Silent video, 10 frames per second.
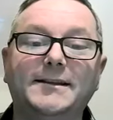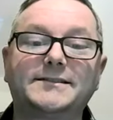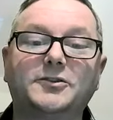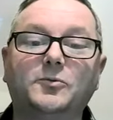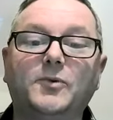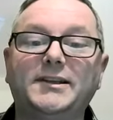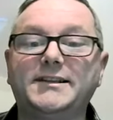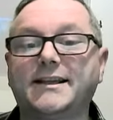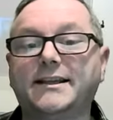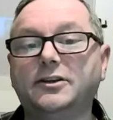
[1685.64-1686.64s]
So when
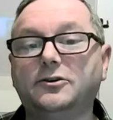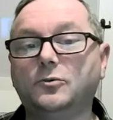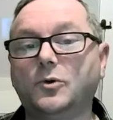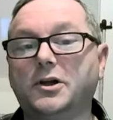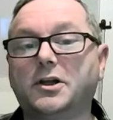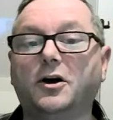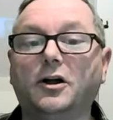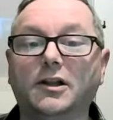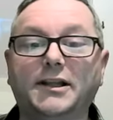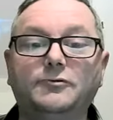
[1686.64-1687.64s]
you say you're a
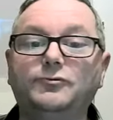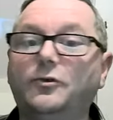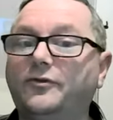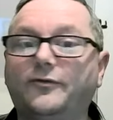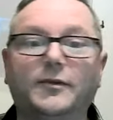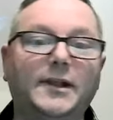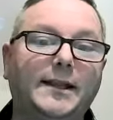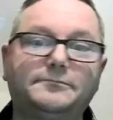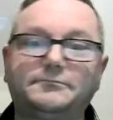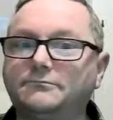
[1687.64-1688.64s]
workaholic,
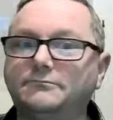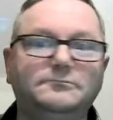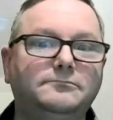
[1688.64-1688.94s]
roughly